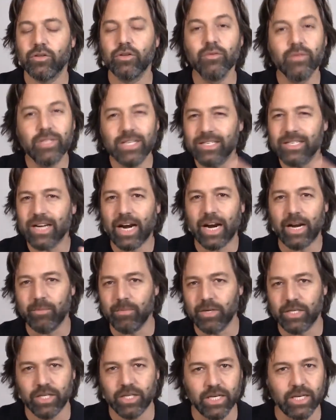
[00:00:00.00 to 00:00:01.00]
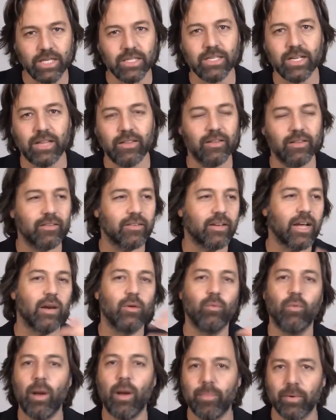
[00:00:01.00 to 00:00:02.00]
these kind of machines and this
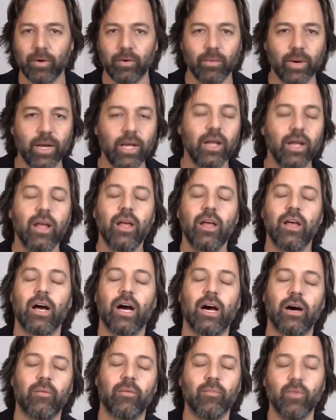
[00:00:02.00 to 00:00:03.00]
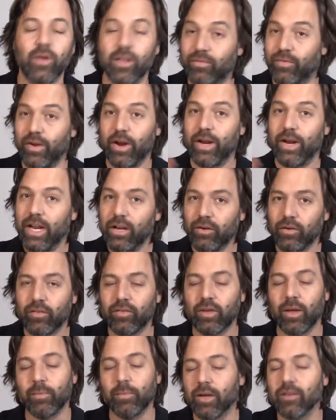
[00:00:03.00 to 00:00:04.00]
kind of weaponry, is very
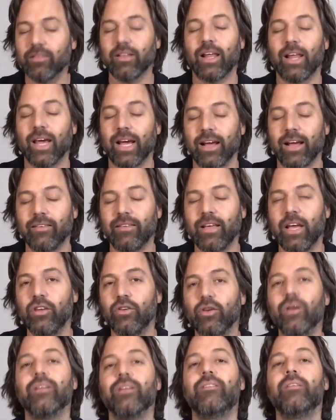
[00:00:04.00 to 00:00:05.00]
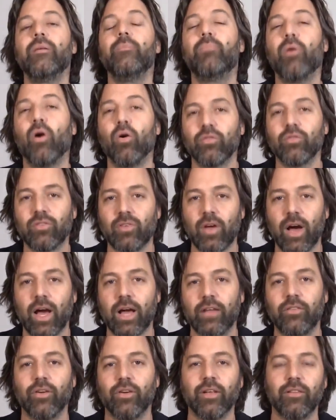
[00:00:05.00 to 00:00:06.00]
interesting, because like I said, you can see both
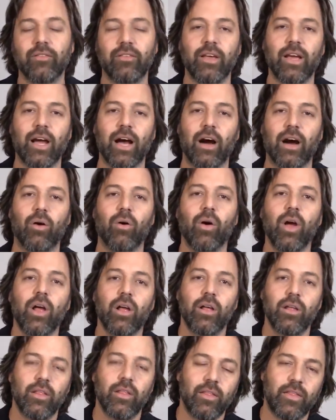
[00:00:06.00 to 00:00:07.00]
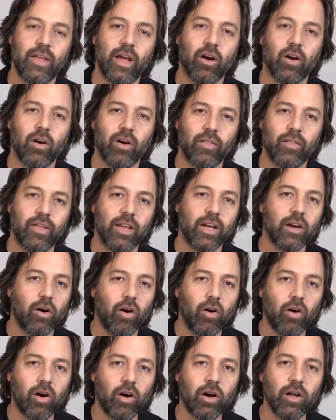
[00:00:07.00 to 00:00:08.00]
sides. You can see how they are the
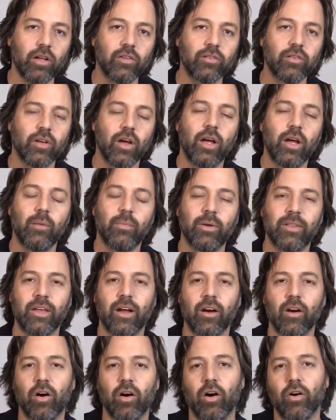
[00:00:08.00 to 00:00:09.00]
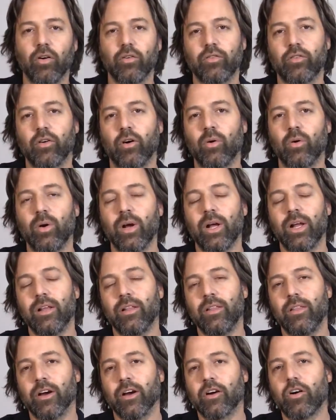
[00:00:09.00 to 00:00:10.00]
cause, but they are also
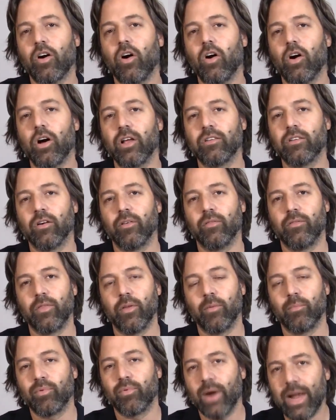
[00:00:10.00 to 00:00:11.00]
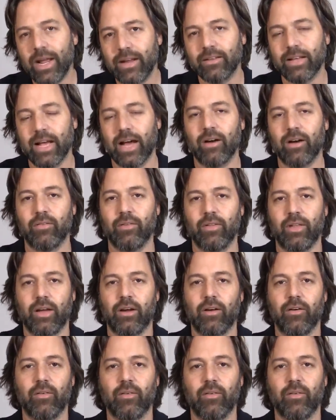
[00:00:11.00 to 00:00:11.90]
the cause of the breakdown.